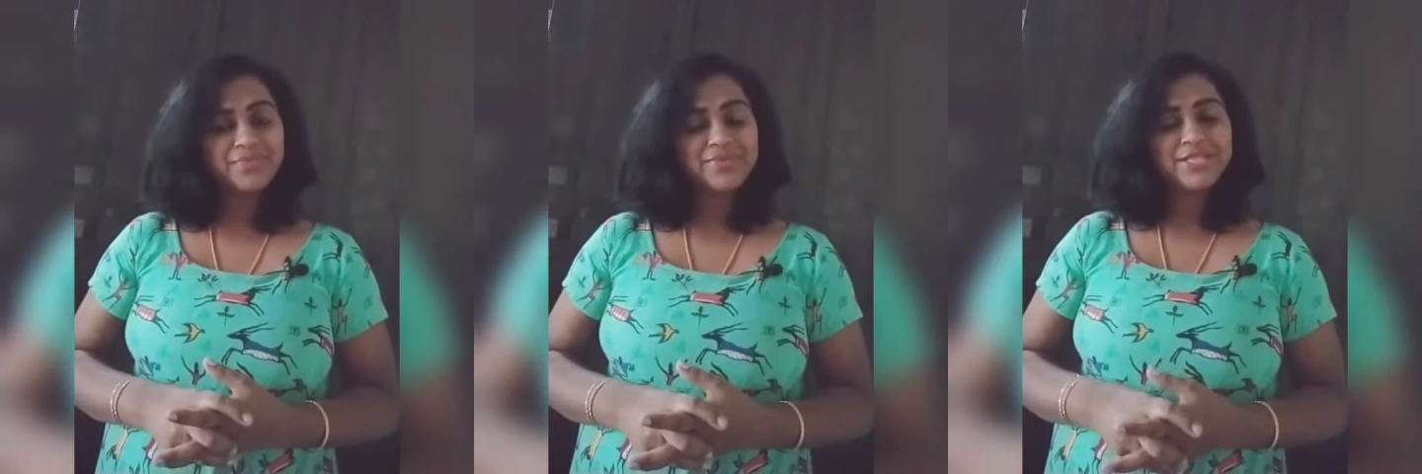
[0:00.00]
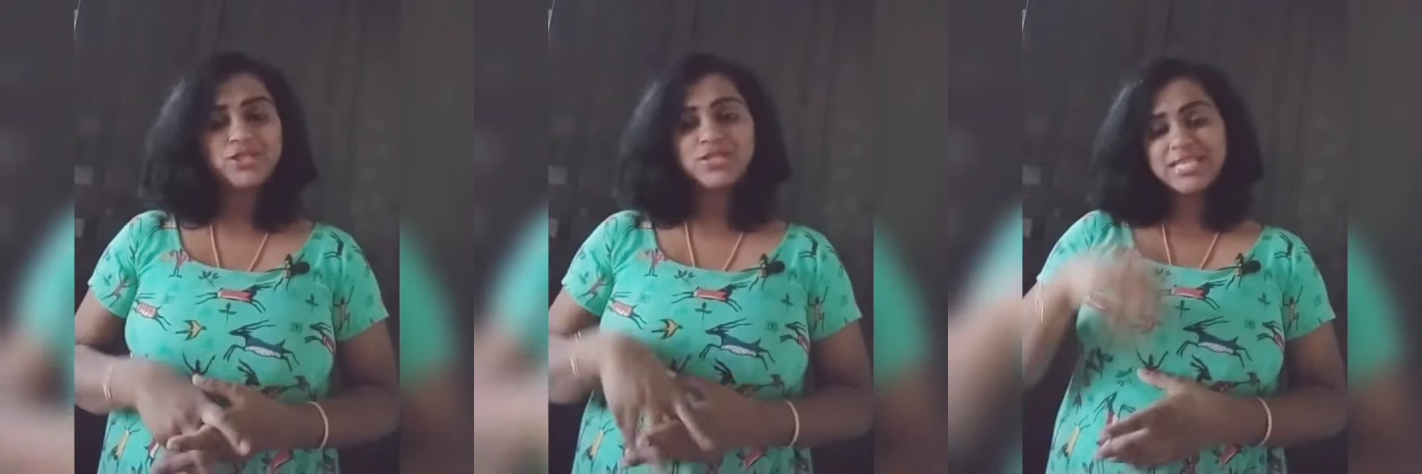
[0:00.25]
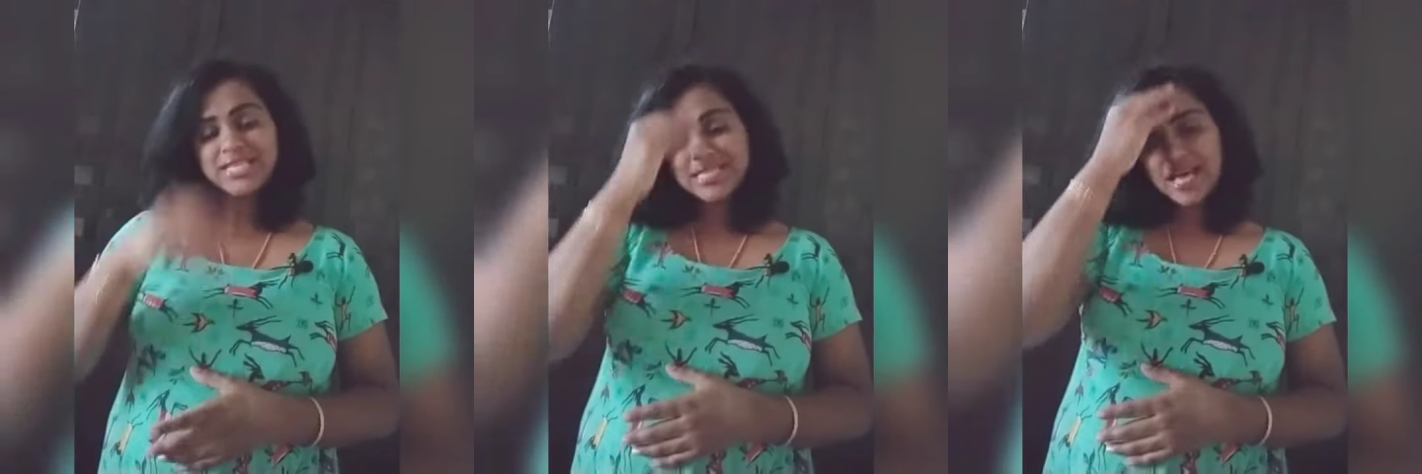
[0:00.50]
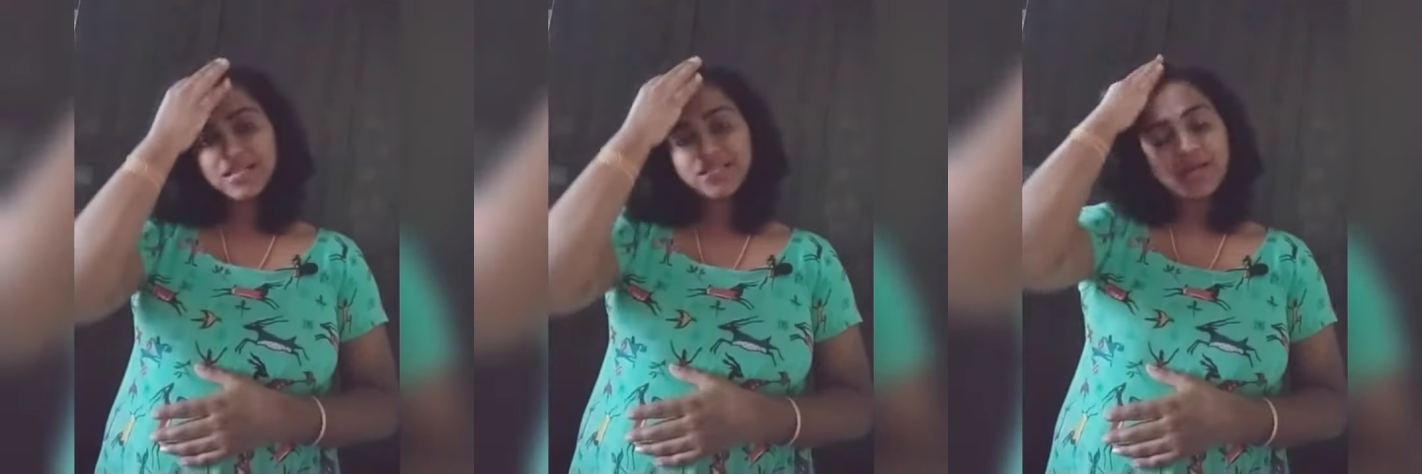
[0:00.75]
So
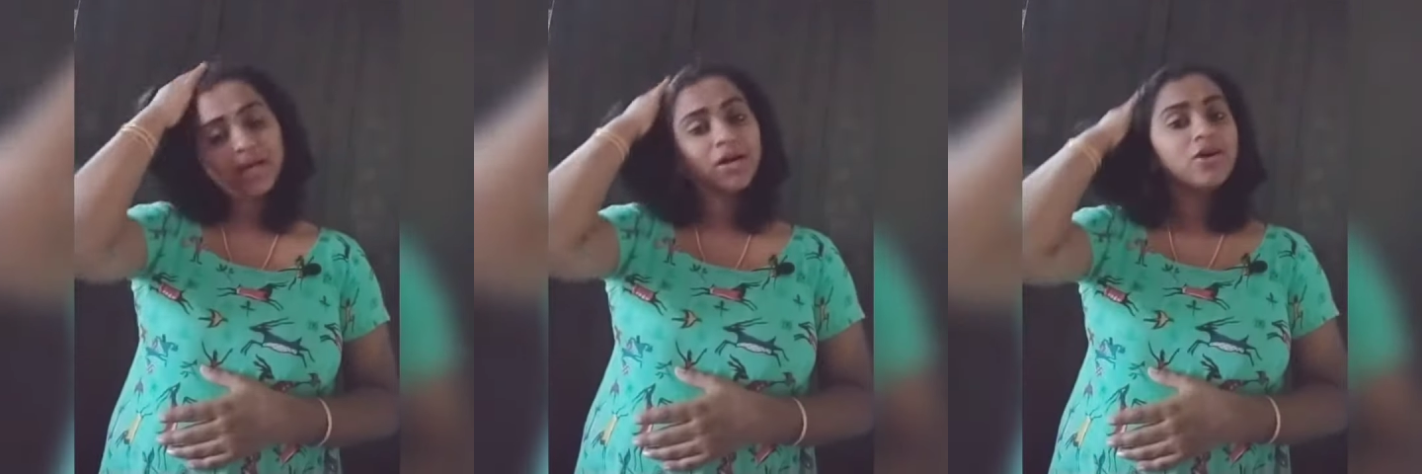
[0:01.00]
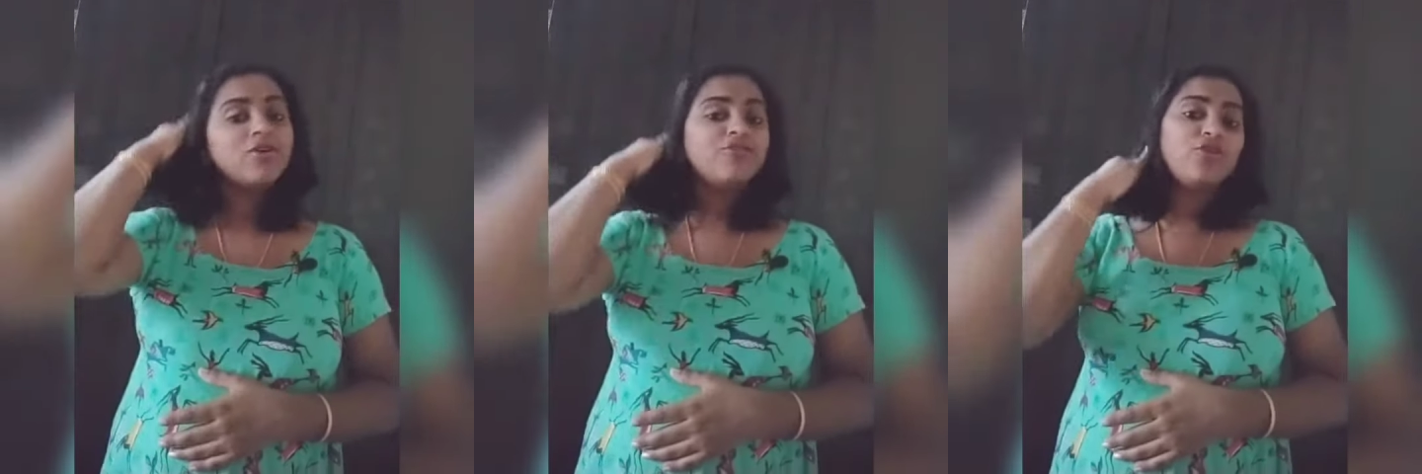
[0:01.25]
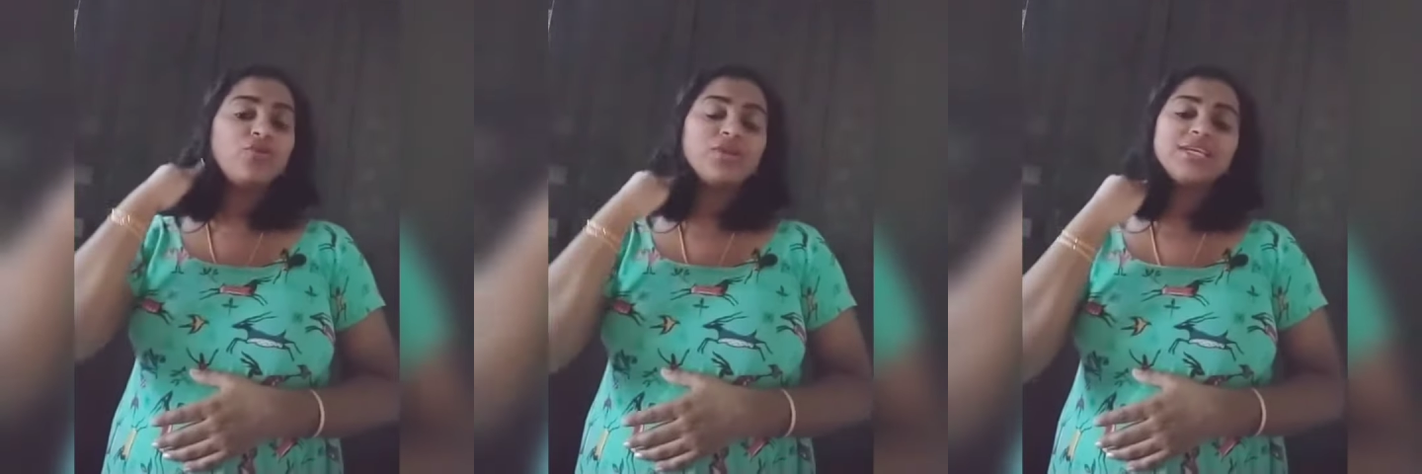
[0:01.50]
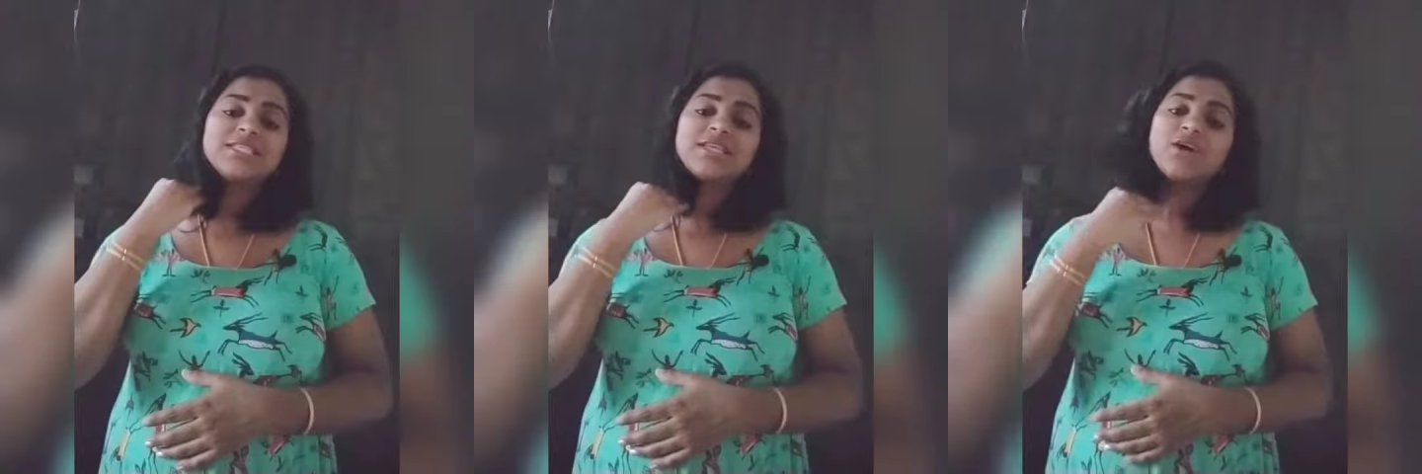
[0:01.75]
these are the
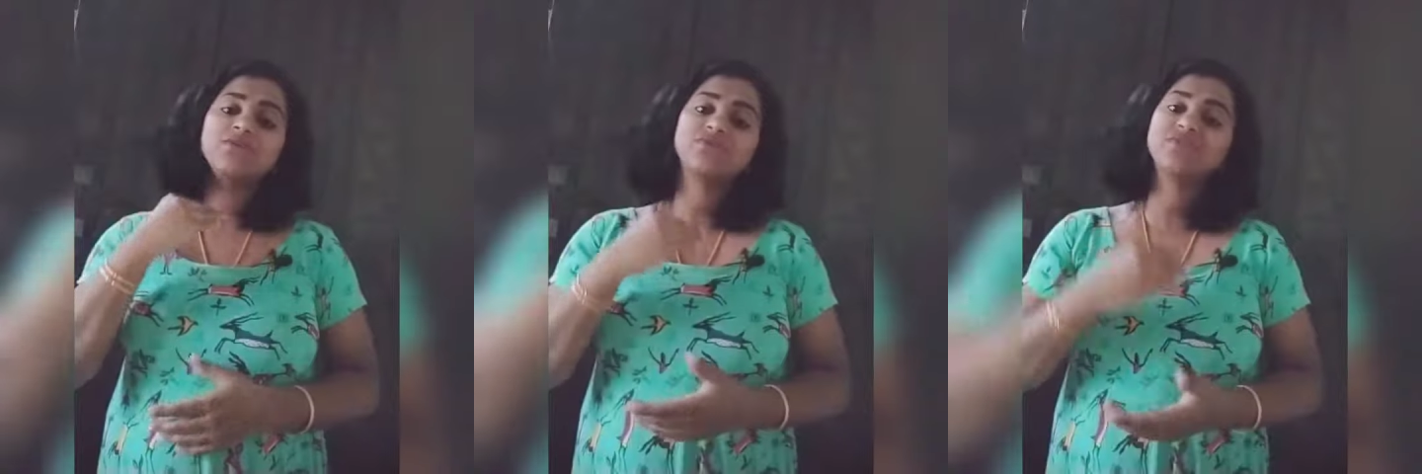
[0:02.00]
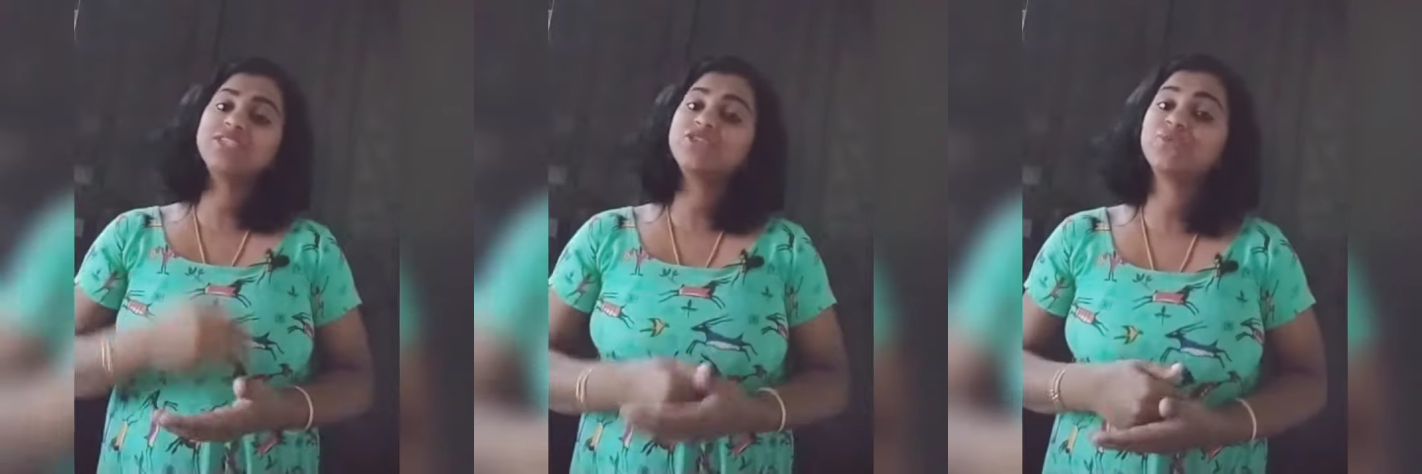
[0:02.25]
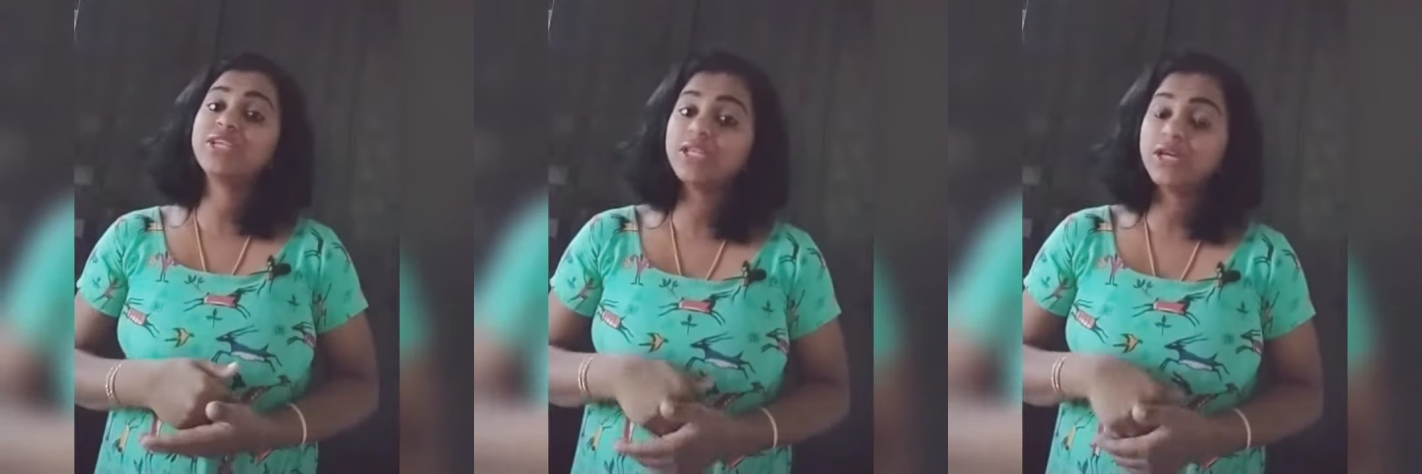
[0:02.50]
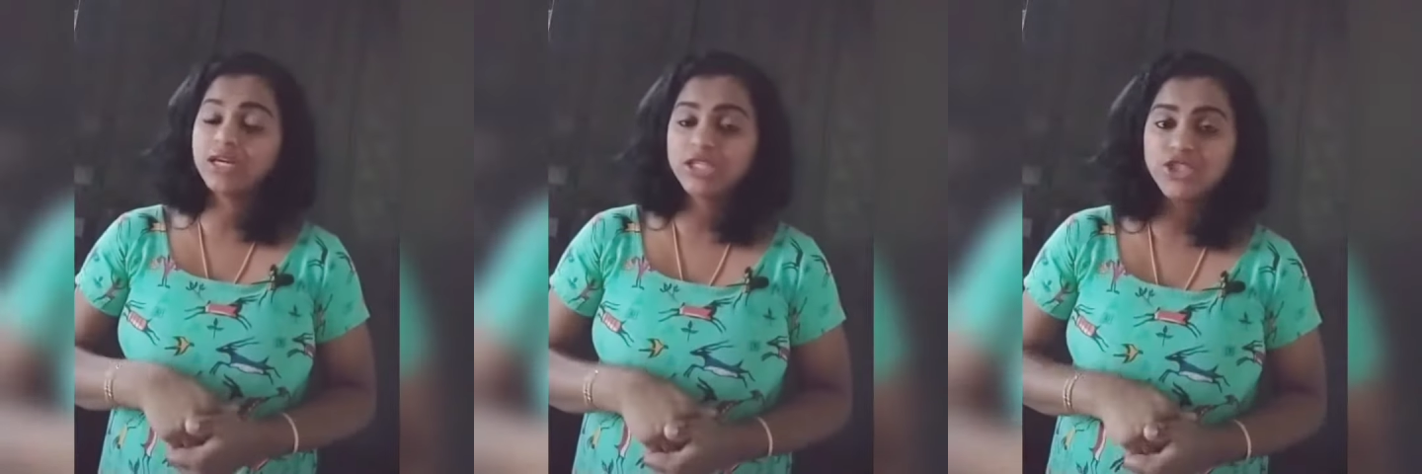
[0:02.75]
phonic sounds which we
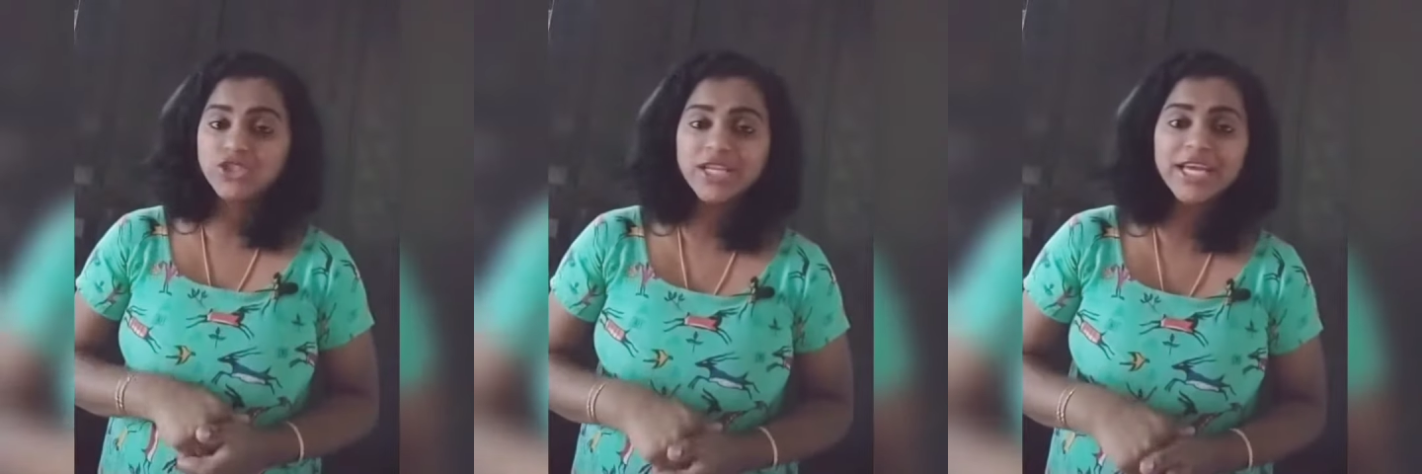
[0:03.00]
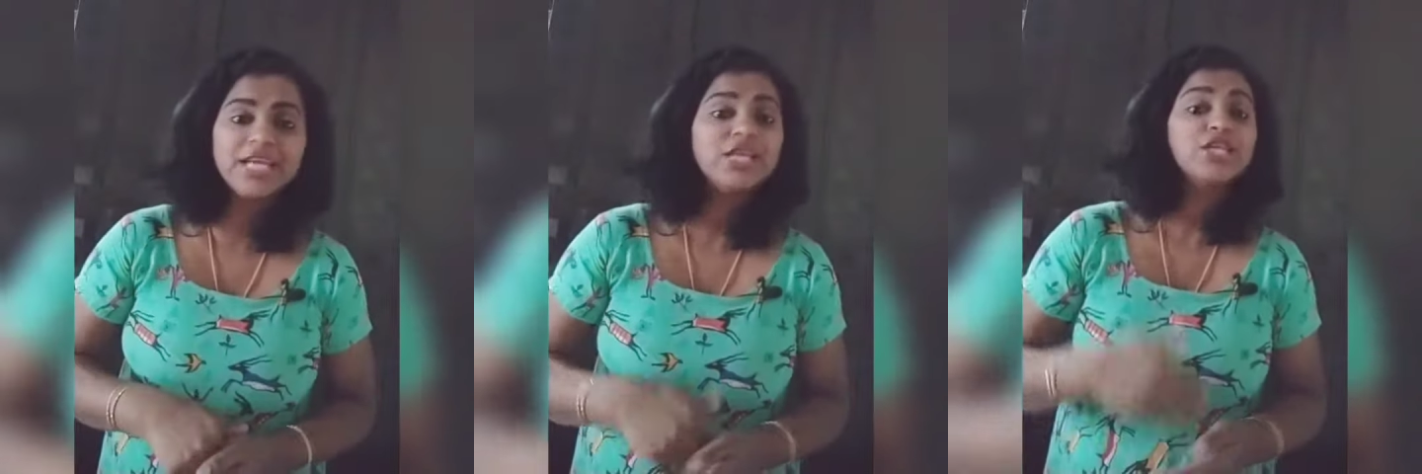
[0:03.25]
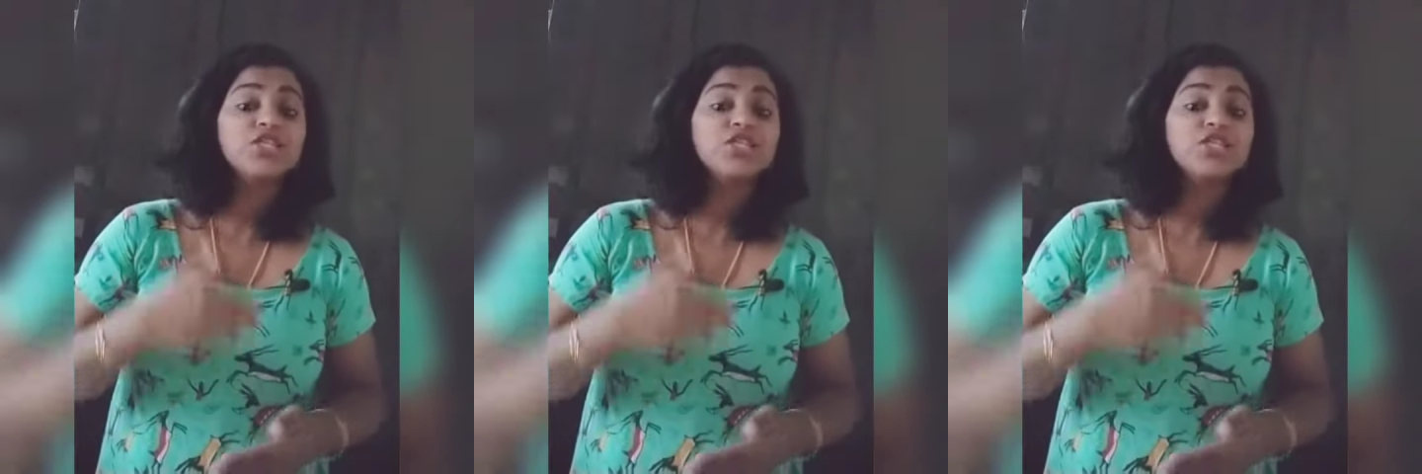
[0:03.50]
learned today.